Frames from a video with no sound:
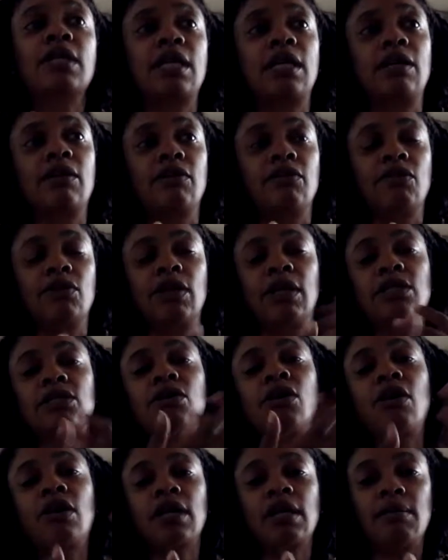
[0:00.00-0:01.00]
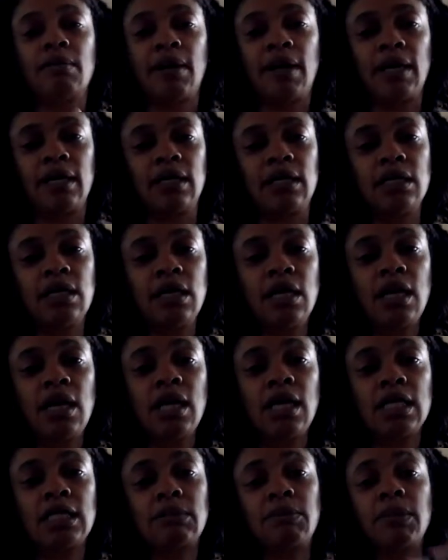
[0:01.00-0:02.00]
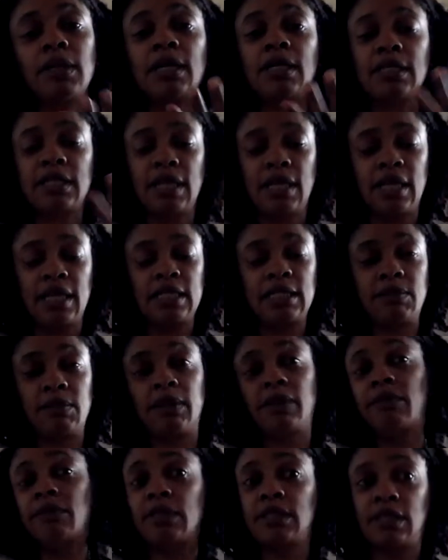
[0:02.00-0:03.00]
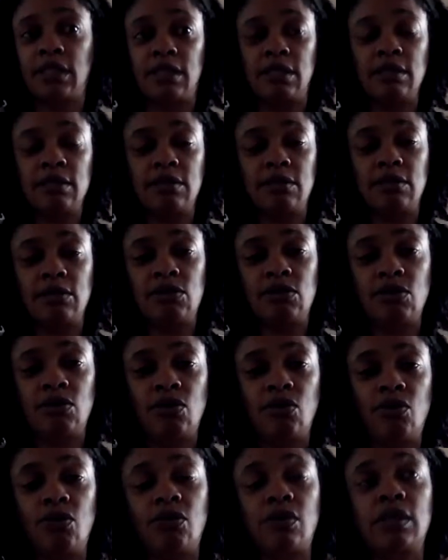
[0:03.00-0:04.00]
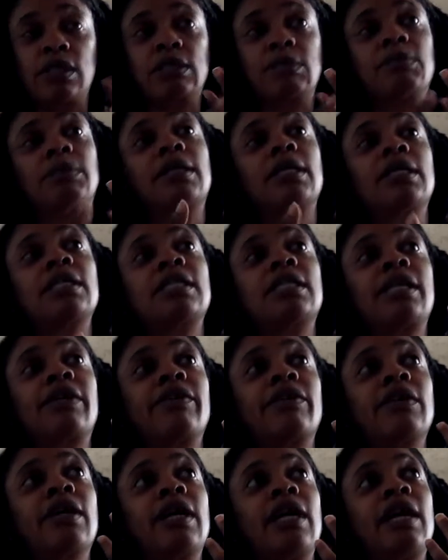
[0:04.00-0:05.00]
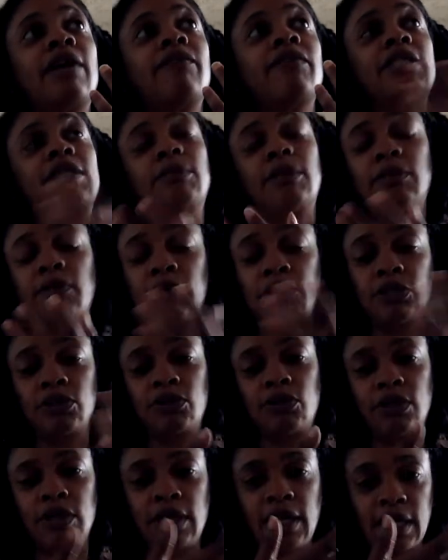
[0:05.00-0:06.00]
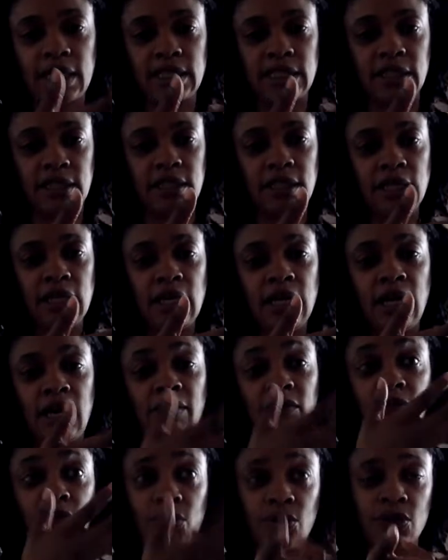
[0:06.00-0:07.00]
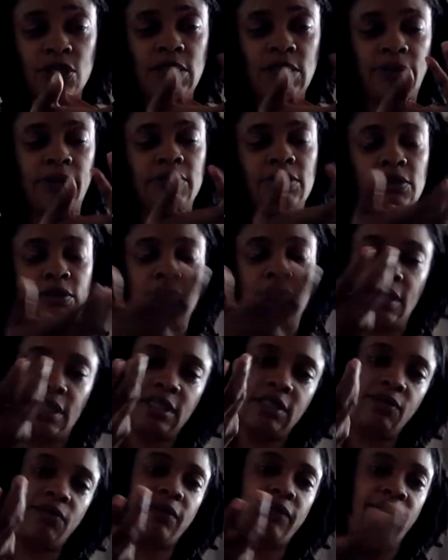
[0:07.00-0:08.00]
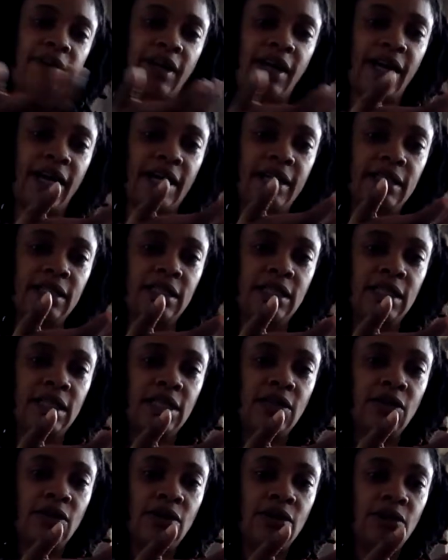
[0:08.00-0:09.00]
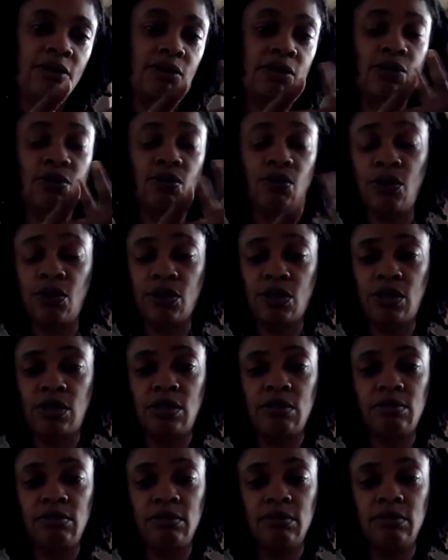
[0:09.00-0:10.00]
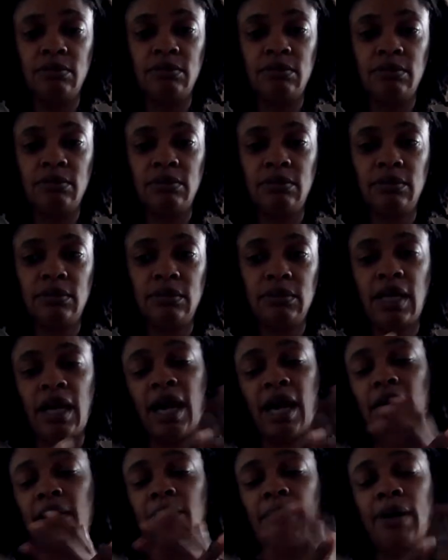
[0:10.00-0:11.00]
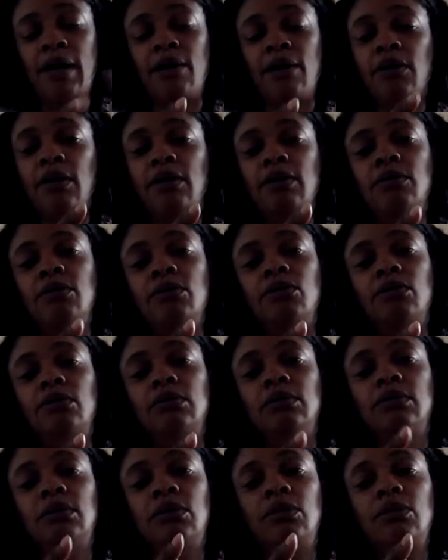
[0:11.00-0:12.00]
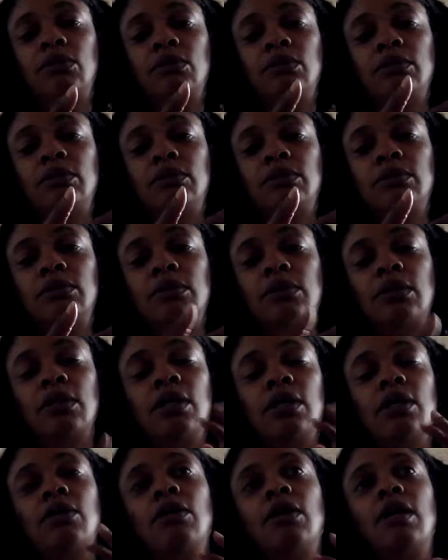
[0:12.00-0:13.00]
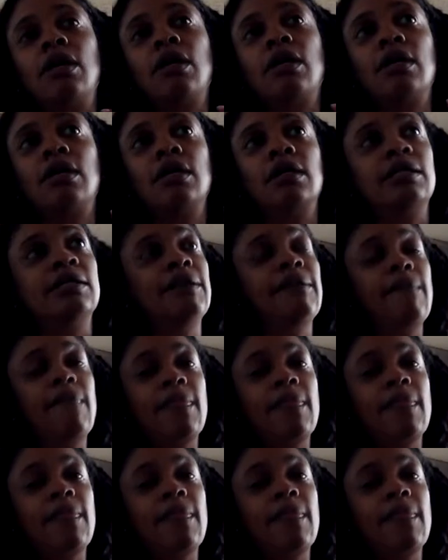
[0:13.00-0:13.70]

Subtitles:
there or they're talking about it, it's because they experienced it, or it's because they have a spiritual connection, a real spiritual connection with God, source, high power, you know,